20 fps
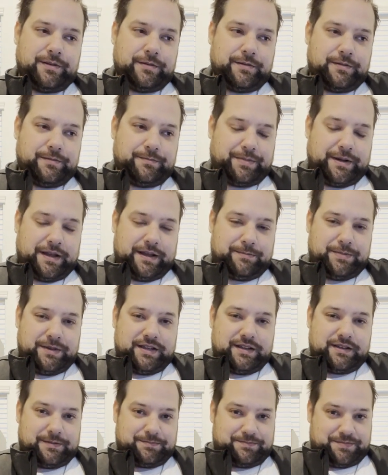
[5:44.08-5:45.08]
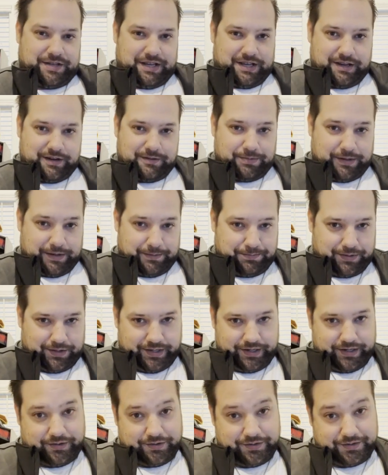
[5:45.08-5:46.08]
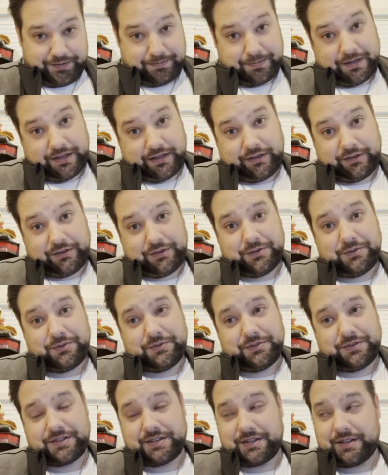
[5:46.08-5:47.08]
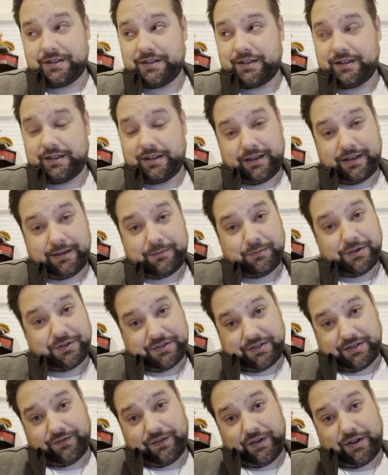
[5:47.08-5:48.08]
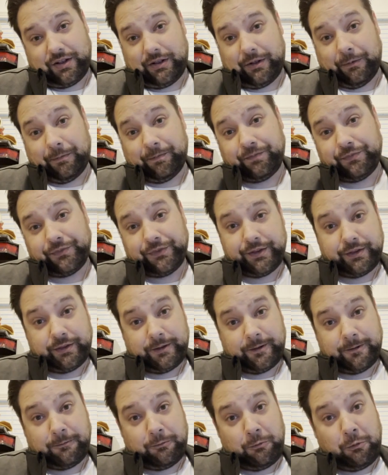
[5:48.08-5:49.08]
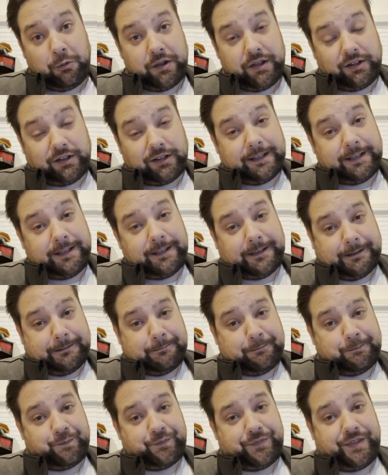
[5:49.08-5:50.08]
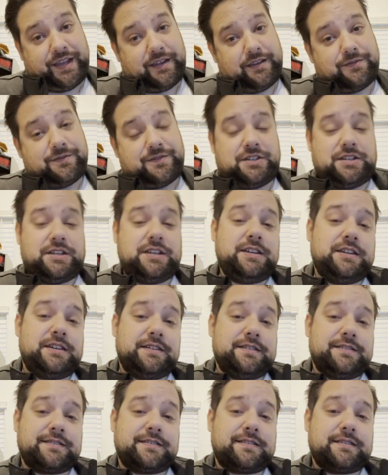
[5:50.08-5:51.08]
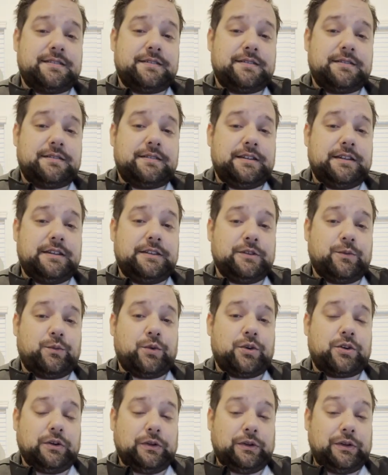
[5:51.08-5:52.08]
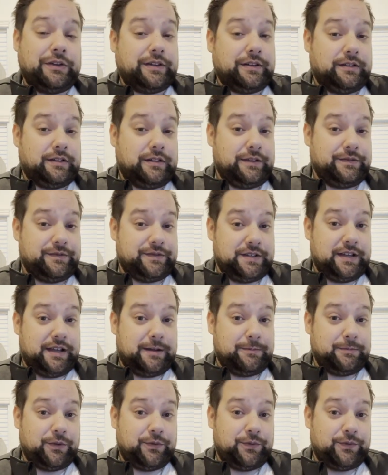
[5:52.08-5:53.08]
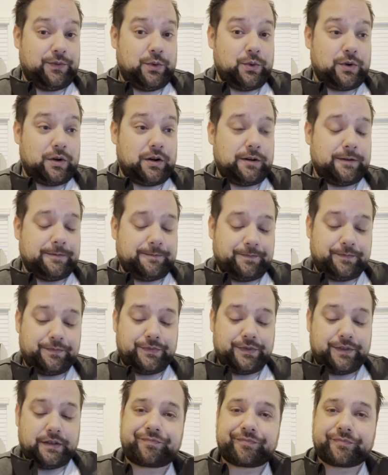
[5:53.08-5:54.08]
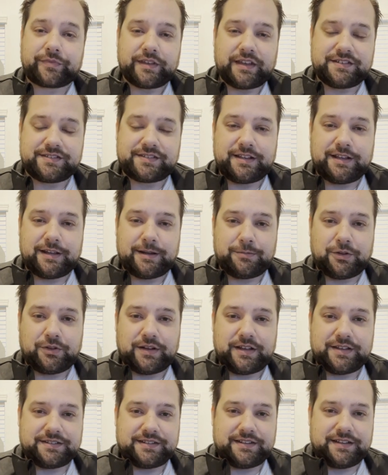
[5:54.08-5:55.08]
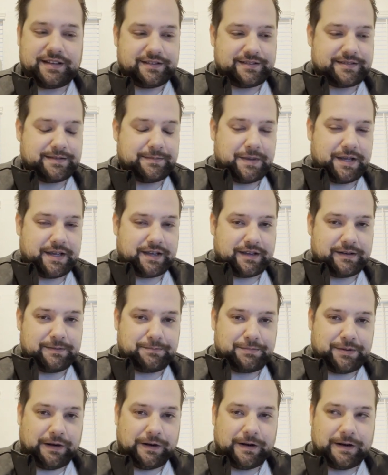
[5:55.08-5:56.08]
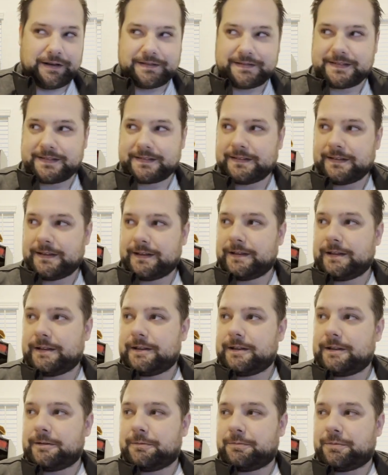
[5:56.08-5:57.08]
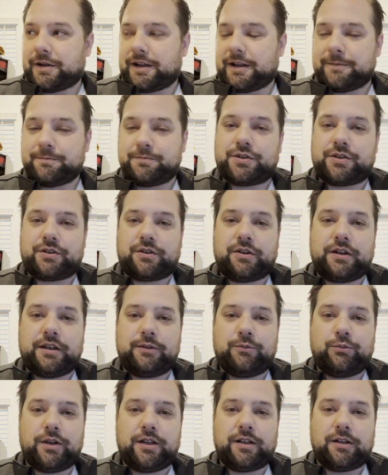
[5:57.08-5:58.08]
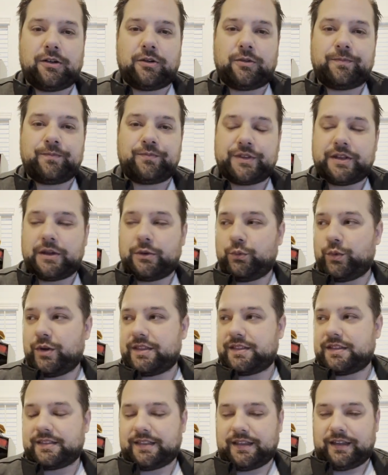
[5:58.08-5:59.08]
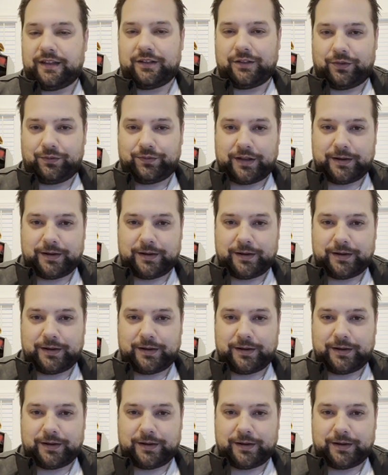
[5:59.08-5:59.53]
By being obtained by players, being used, and most of all, will it have cheese in the world of Diablo 4? As Diablo has yet to make an appearance, but I'm sure he will, and with it the Hellvine